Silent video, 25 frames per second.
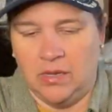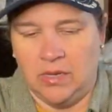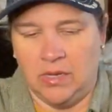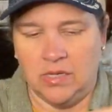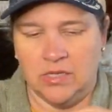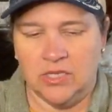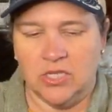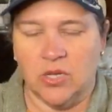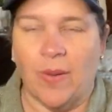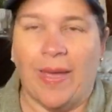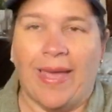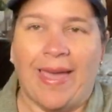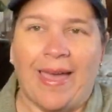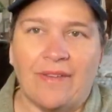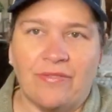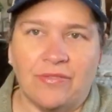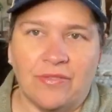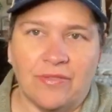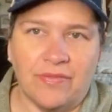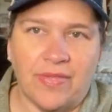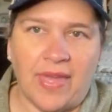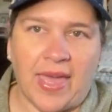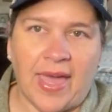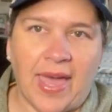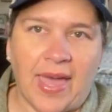So half
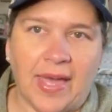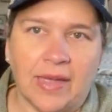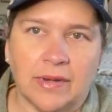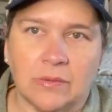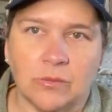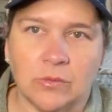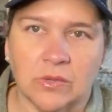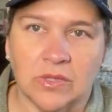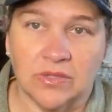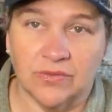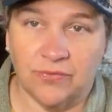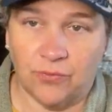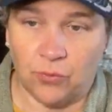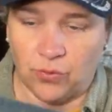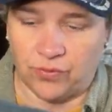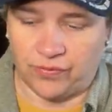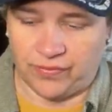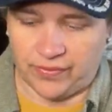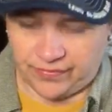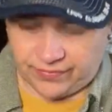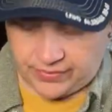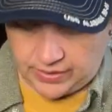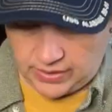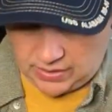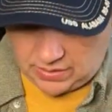of that was
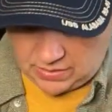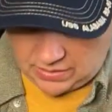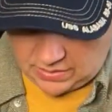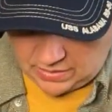$4.50.